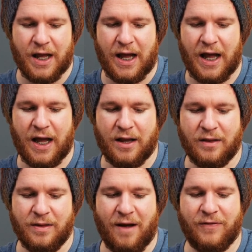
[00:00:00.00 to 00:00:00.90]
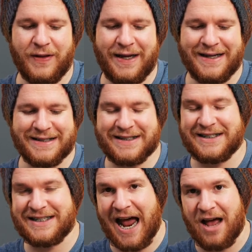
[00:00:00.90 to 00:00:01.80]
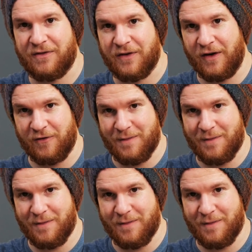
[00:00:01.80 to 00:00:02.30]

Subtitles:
lovely staff of